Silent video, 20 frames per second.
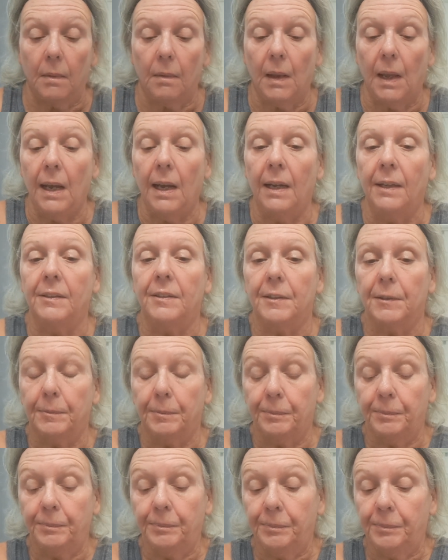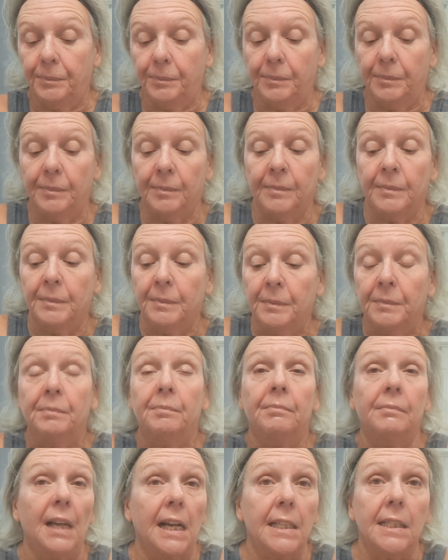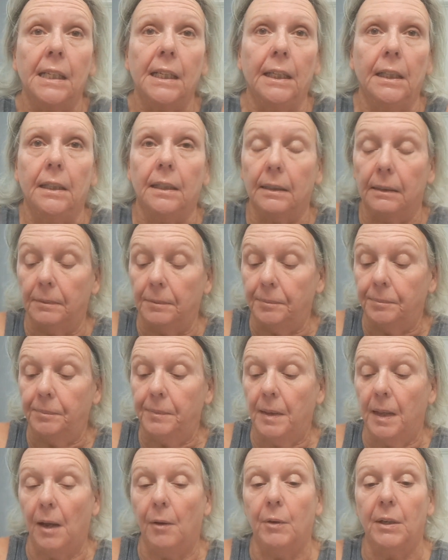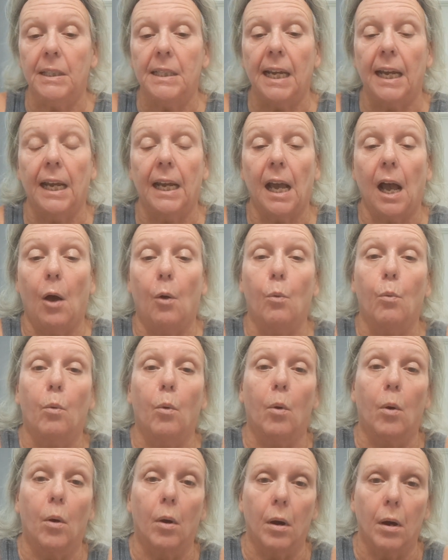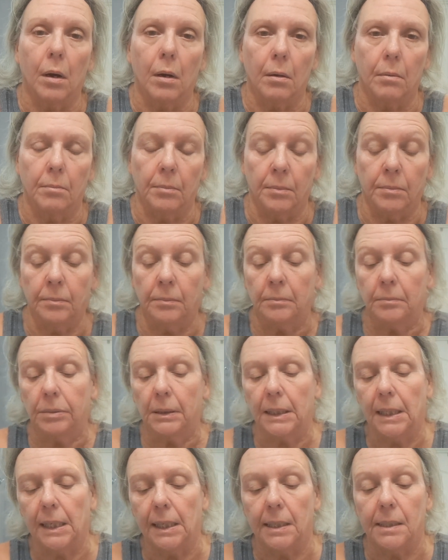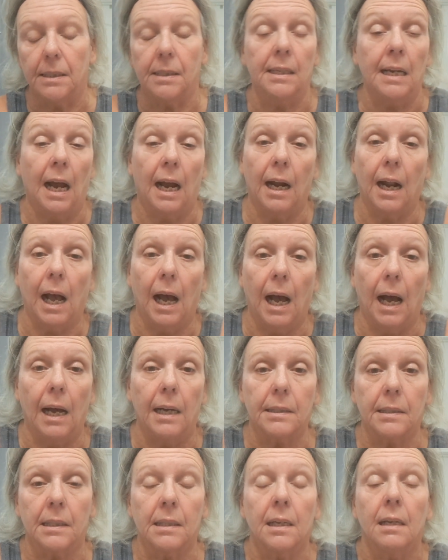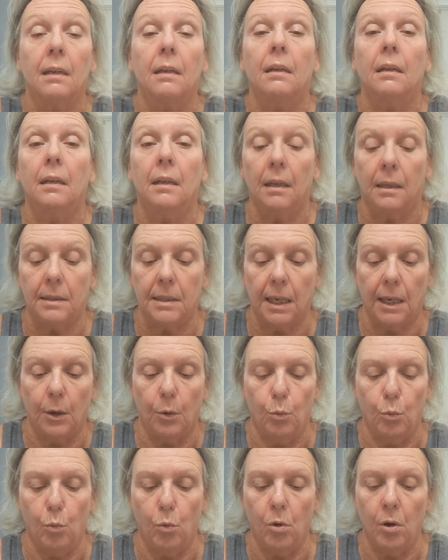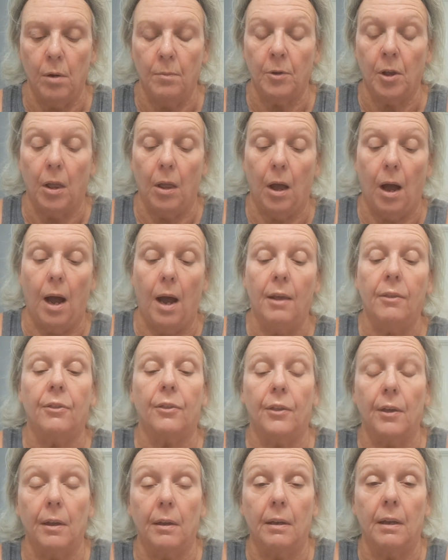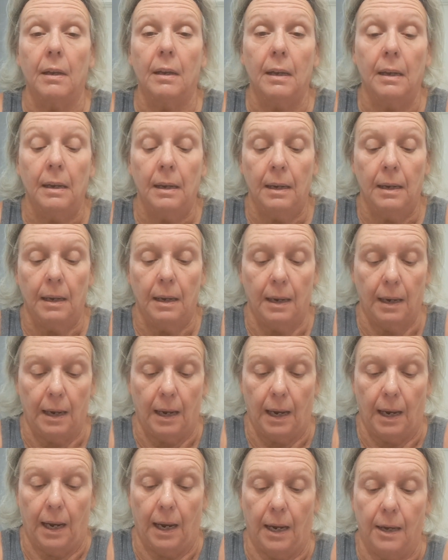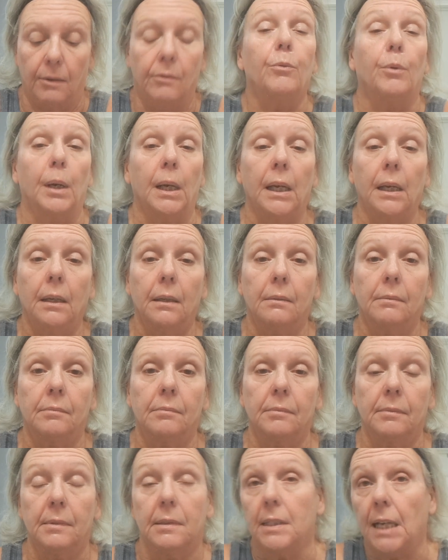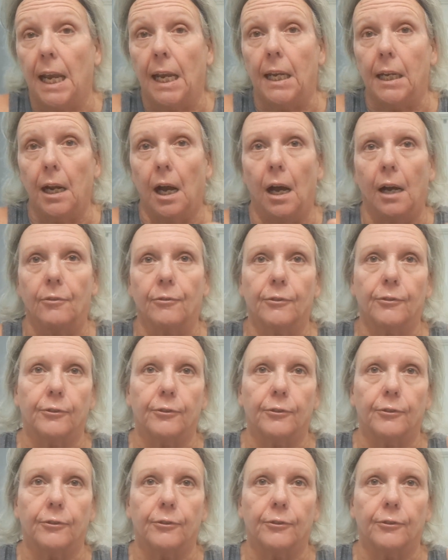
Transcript: And that's it. Then we take a warm, please not hot, take a warm cloth and we take it off.